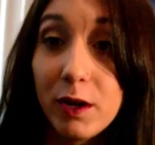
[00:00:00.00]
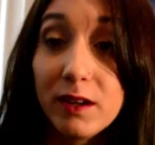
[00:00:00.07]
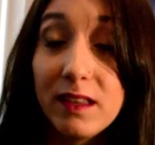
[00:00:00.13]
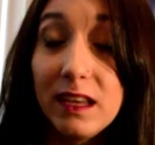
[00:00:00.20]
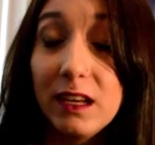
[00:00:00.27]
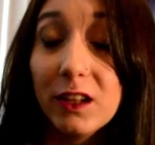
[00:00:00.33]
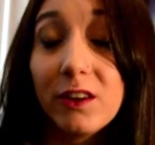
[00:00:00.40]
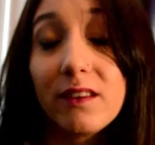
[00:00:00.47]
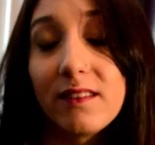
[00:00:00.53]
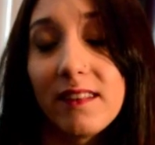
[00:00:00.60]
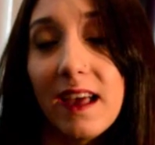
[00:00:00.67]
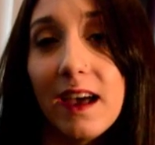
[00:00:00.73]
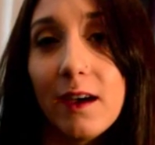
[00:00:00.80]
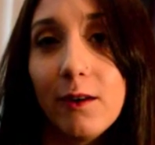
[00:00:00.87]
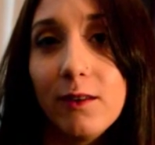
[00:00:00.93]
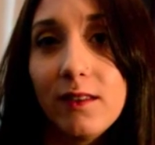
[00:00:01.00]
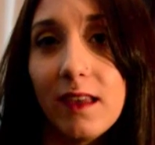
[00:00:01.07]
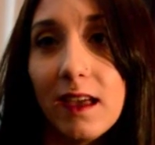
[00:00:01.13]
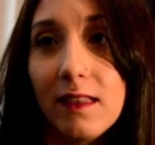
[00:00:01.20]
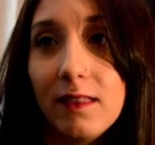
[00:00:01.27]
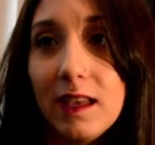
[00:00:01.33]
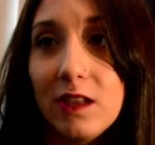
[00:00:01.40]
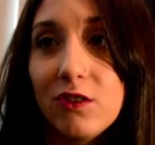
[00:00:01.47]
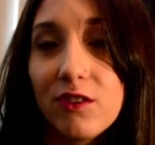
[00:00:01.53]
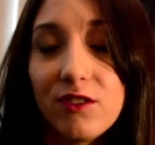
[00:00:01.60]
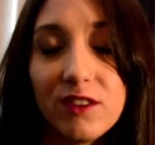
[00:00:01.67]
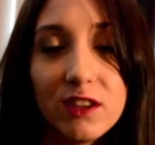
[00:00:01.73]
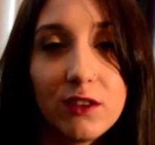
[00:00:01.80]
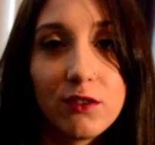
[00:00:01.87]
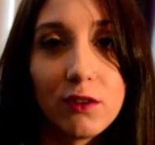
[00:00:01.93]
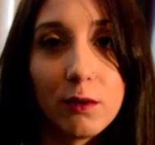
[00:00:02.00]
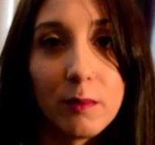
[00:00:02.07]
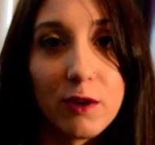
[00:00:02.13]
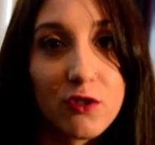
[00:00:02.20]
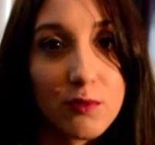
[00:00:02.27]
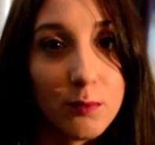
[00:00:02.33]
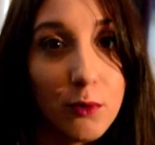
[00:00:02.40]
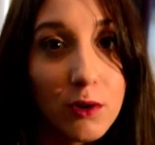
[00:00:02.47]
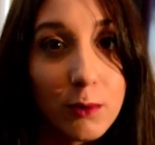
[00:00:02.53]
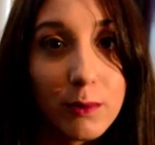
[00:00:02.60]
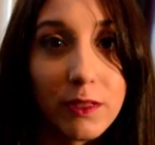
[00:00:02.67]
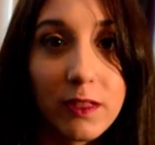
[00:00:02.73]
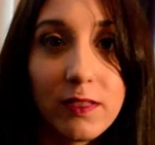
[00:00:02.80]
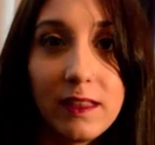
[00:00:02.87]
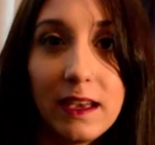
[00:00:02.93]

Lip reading: particular sound, and they just did so much more with it.